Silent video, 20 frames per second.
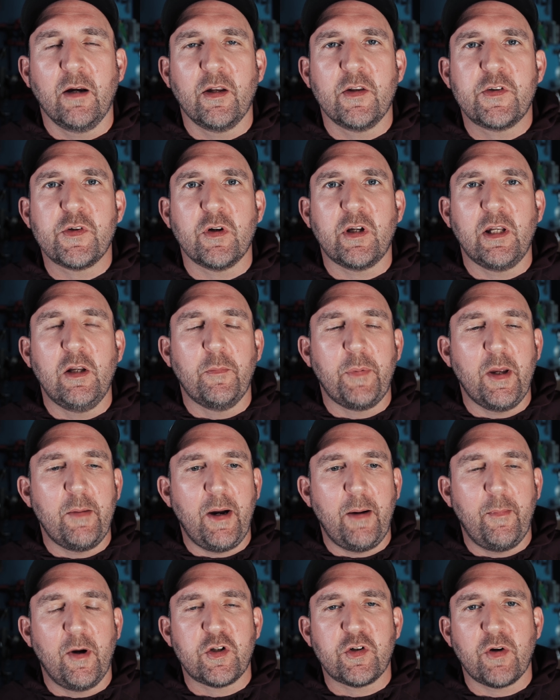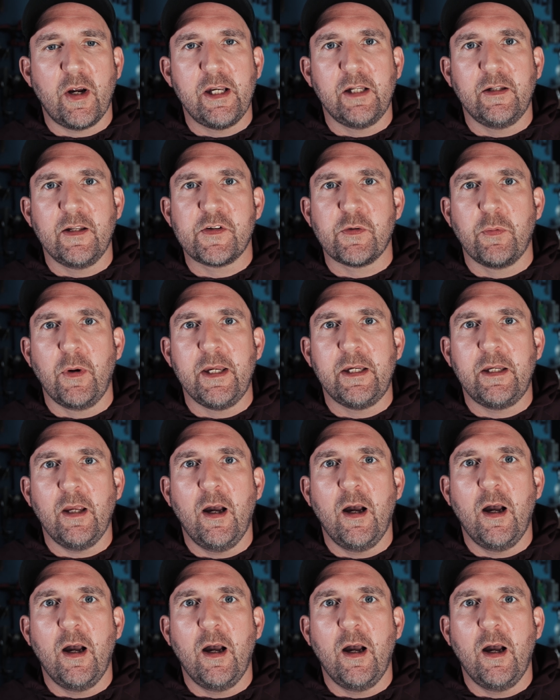I'm going to talk a little bit about my training this week.